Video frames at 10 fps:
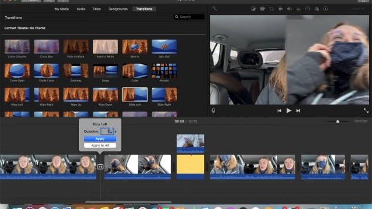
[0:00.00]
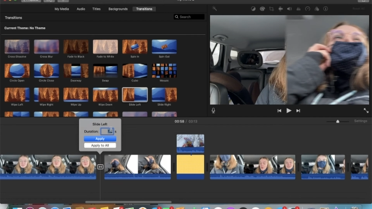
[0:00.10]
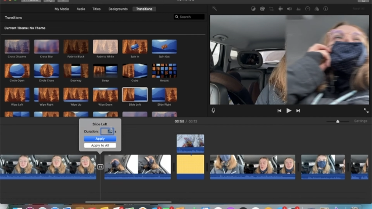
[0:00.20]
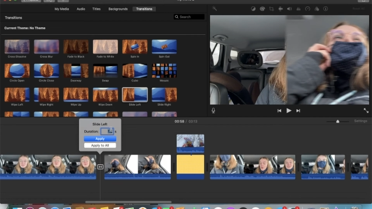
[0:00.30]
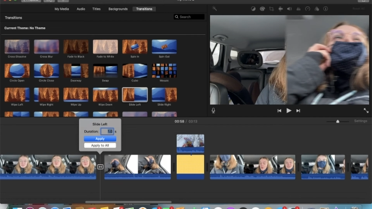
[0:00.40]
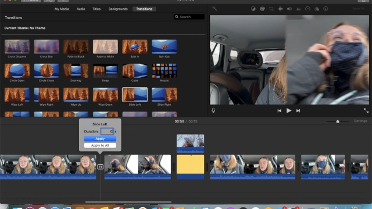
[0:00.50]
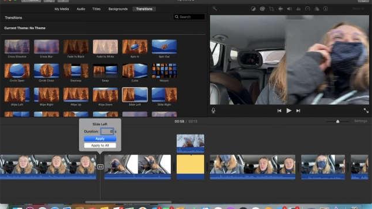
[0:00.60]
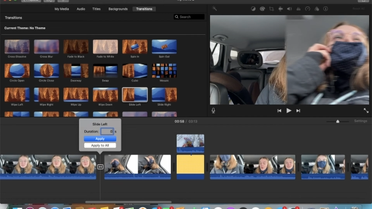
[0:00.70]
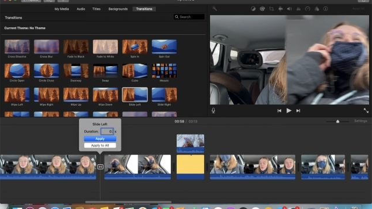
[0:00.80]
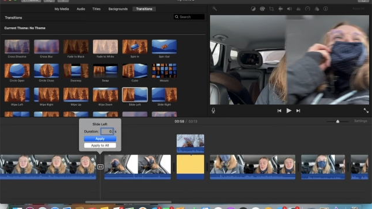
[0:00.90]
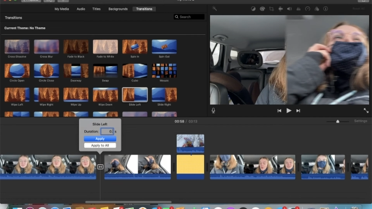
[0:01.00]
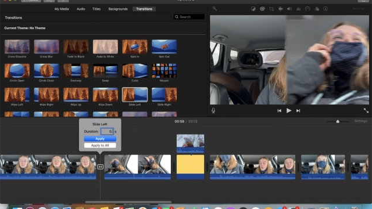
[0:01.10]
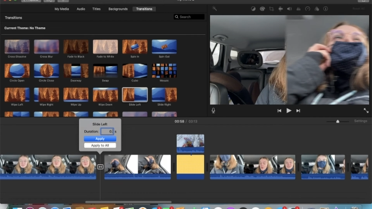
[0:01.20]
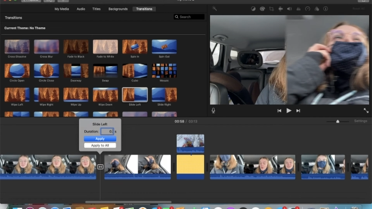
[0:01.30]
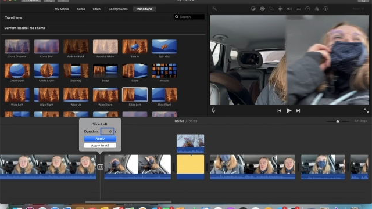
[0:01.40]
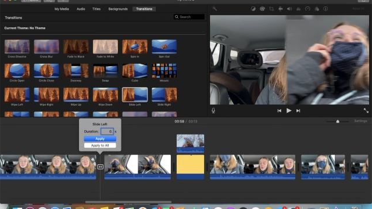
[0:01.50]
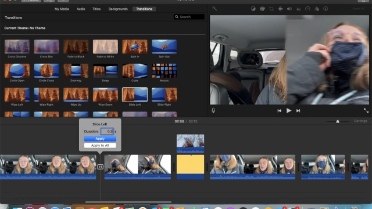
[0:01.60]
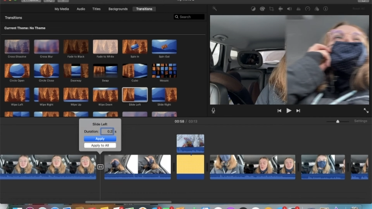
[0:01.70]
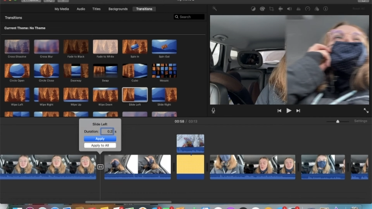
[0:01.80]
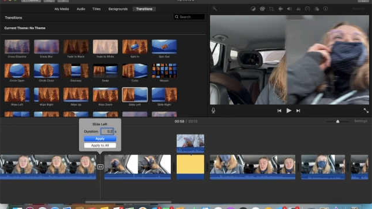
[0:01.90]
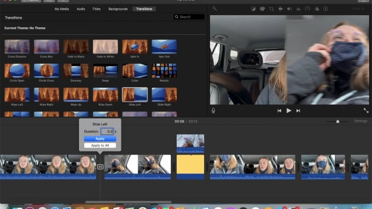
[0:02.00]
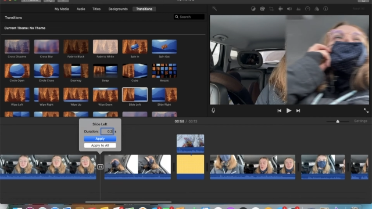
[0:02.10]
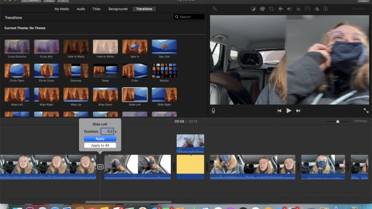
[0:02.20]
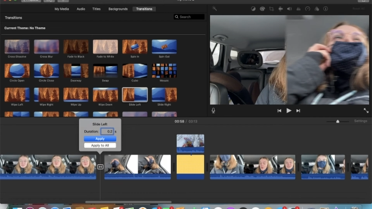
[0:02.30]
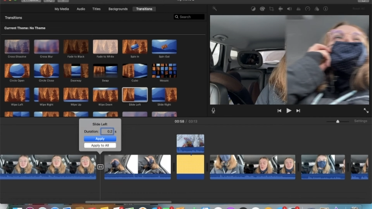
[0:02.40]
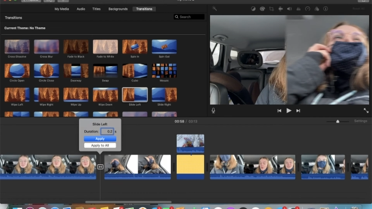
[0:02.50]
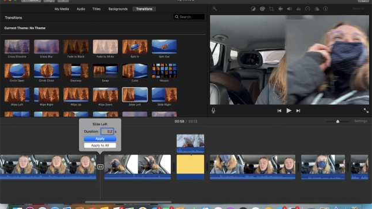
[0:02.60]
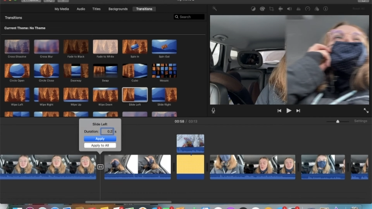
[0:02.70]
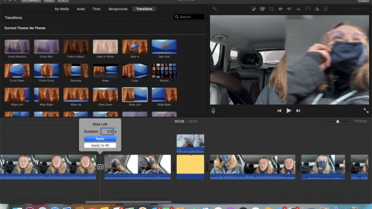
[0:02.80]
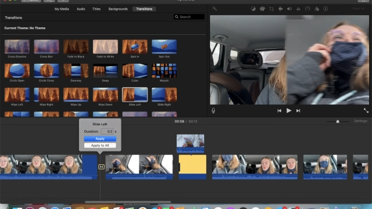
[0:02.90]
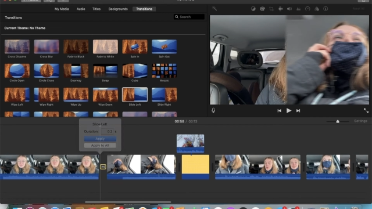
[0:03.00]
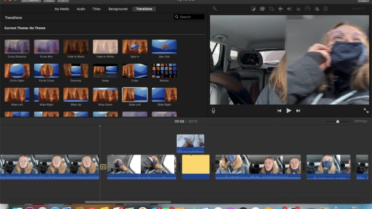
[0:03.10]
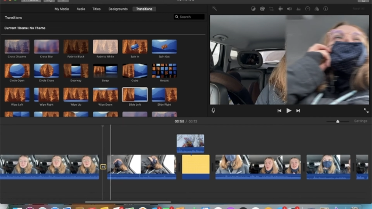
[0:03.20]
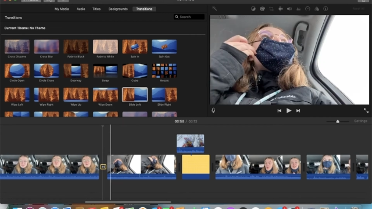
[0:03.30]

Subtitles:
No face is visible, so there are no lips to read.